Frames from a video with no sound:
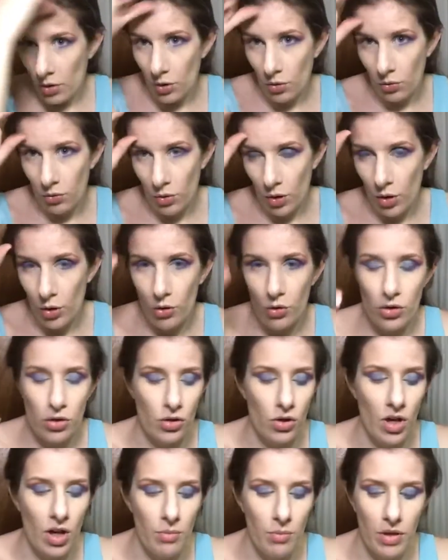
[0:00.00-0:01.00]
rogue
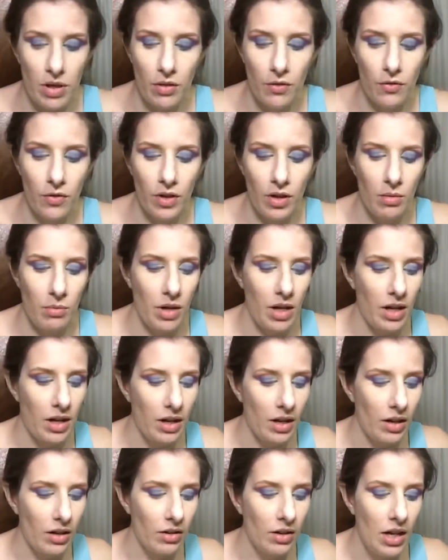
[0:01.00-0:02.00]
stripe in the front of my
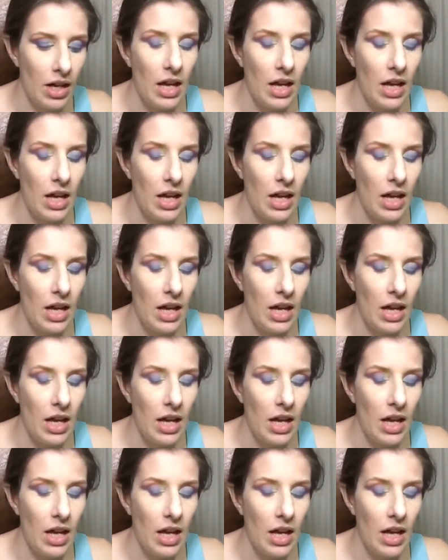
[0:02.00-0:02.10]
hair.